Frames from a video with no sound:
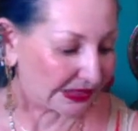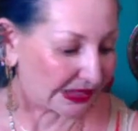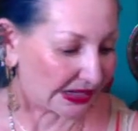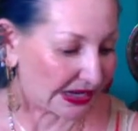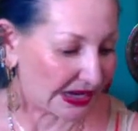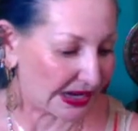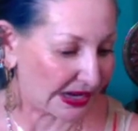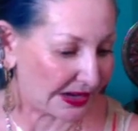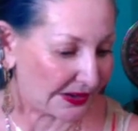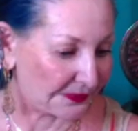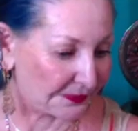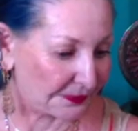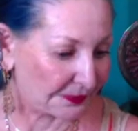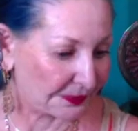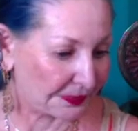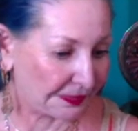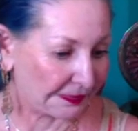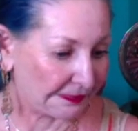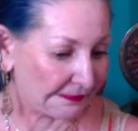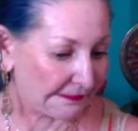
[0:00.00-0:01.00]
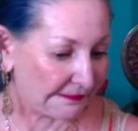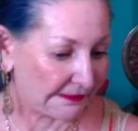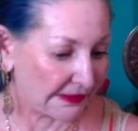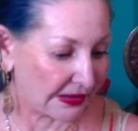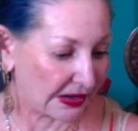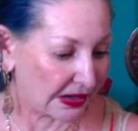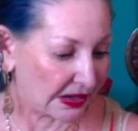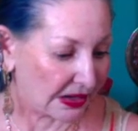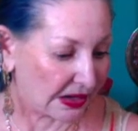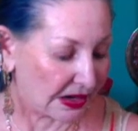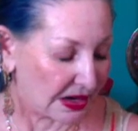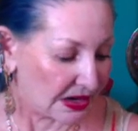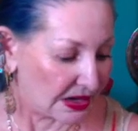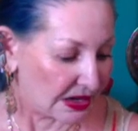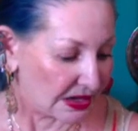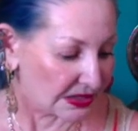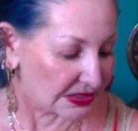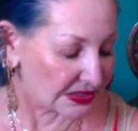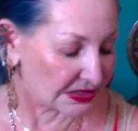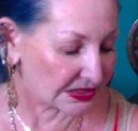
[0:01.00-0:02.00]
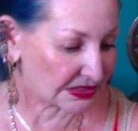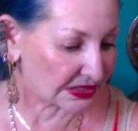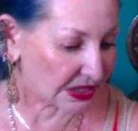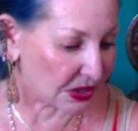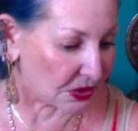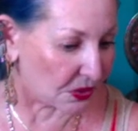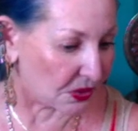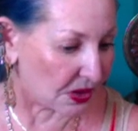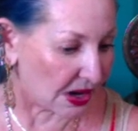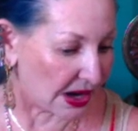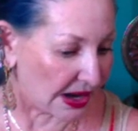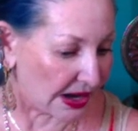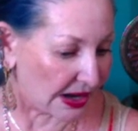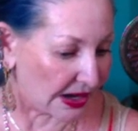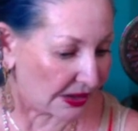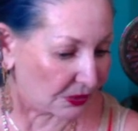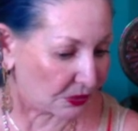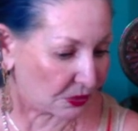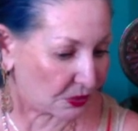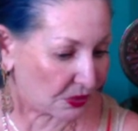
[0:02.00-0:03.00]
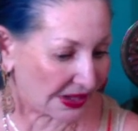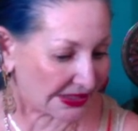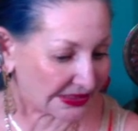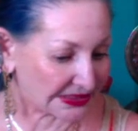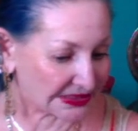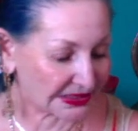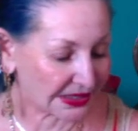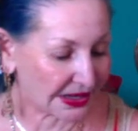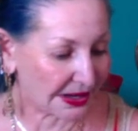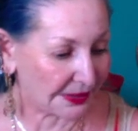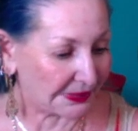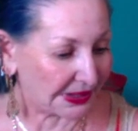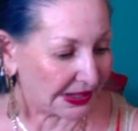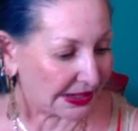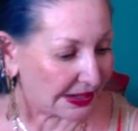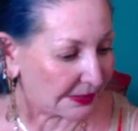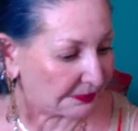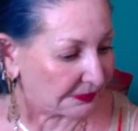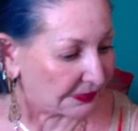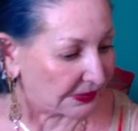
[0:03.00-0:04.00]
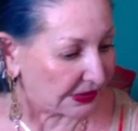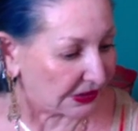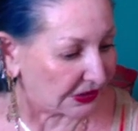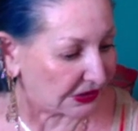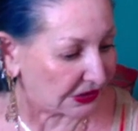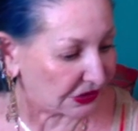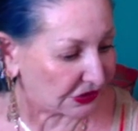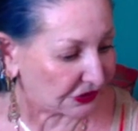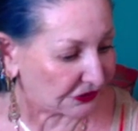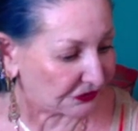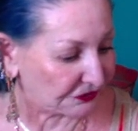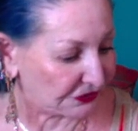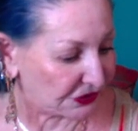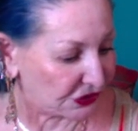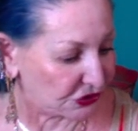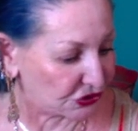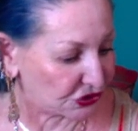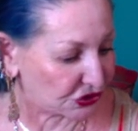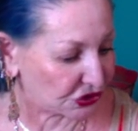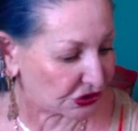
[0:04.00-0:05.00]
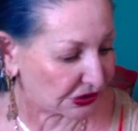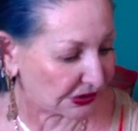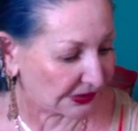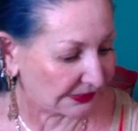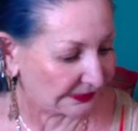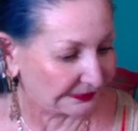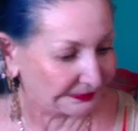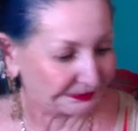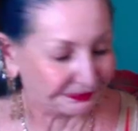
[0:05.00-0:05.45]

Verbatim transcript: Okay. So, uh, what's coming up in the near future?